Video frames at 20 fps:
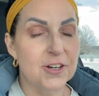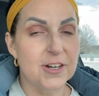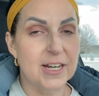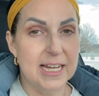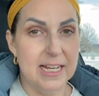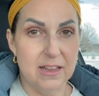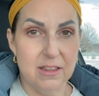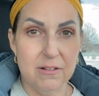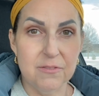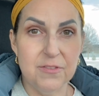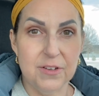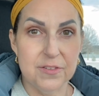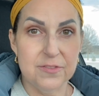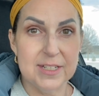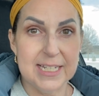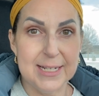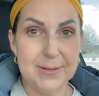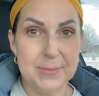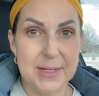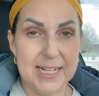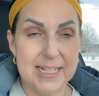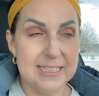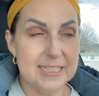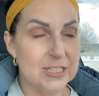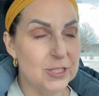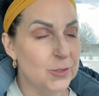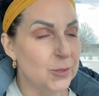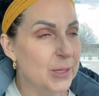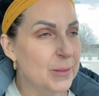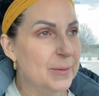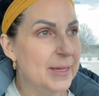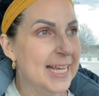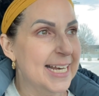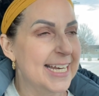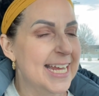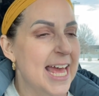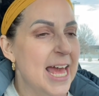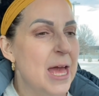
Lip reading: in 15 minutes. You know what I mean?